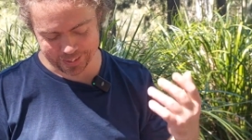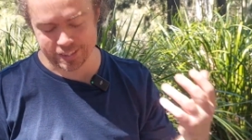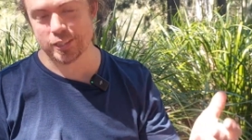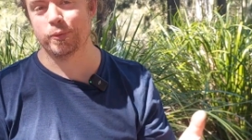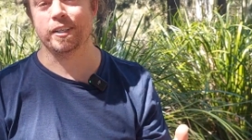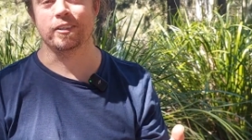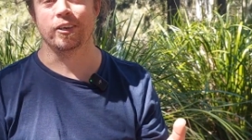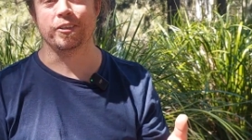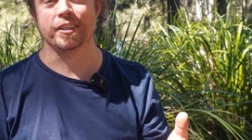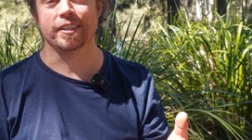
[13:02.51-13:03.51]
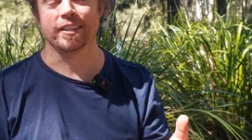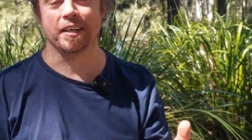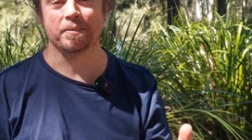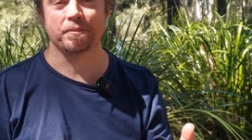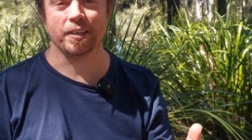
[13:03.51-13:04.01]
This is one in Logan that
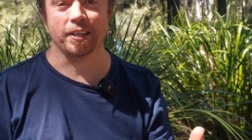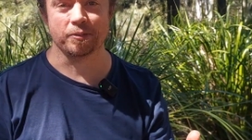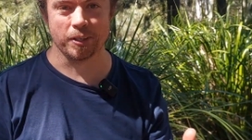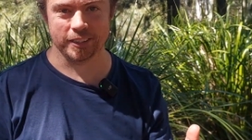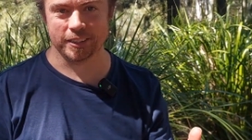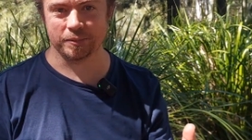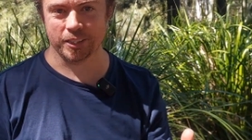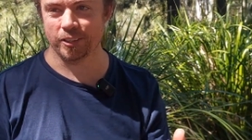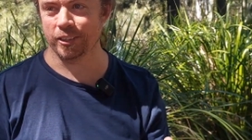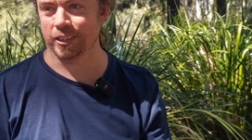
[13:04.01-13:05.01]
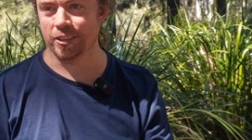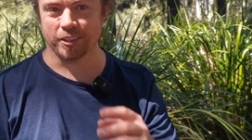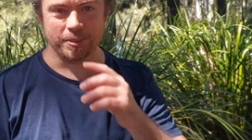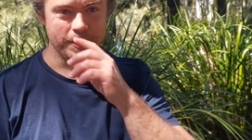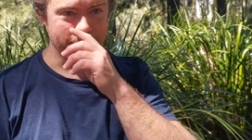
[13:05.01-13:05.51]
I found relatively early
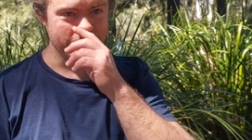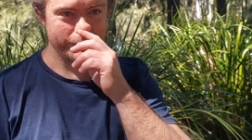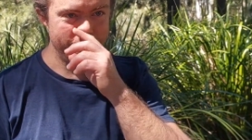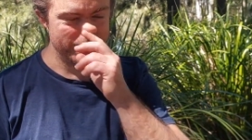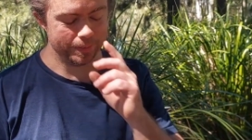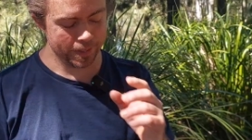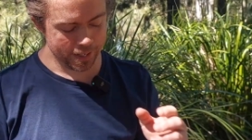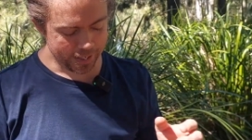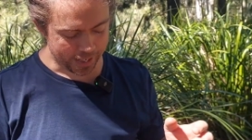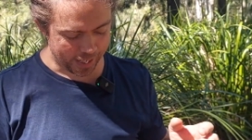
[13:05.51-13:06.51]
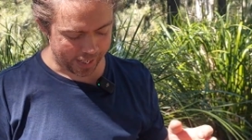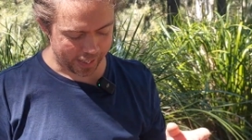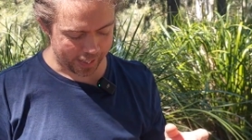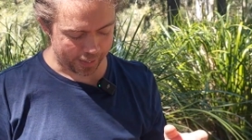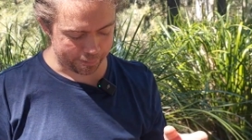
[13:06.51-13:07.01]
on in my career
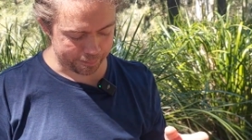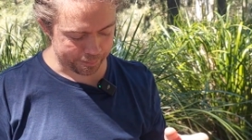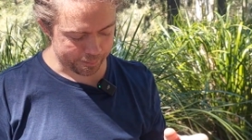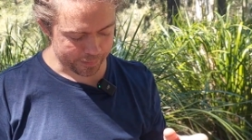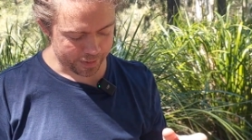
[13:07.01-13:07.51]
when